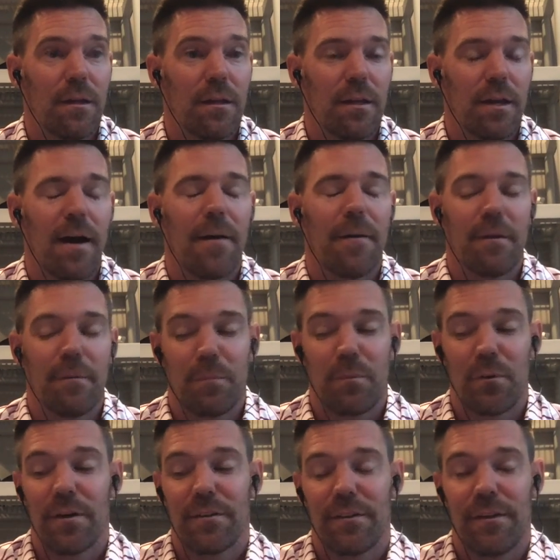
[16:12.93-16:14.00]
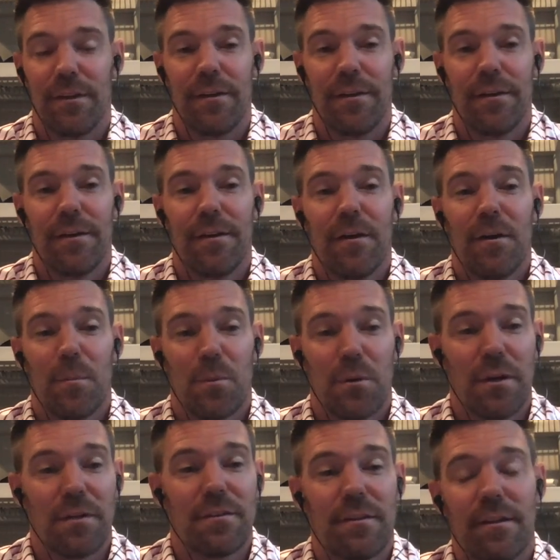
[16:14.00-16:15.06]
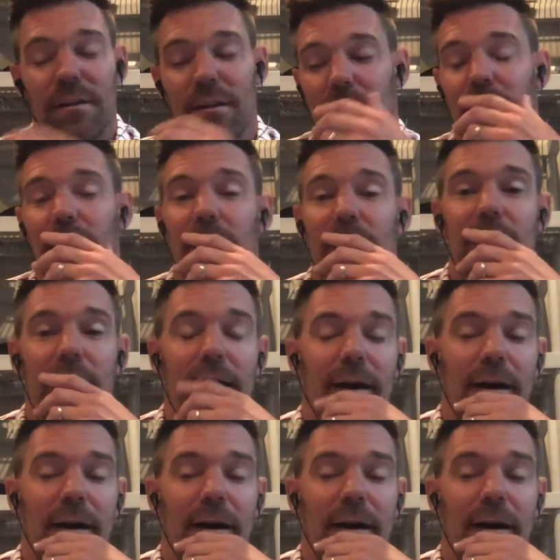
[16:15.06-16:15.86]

Yeah, pretty good.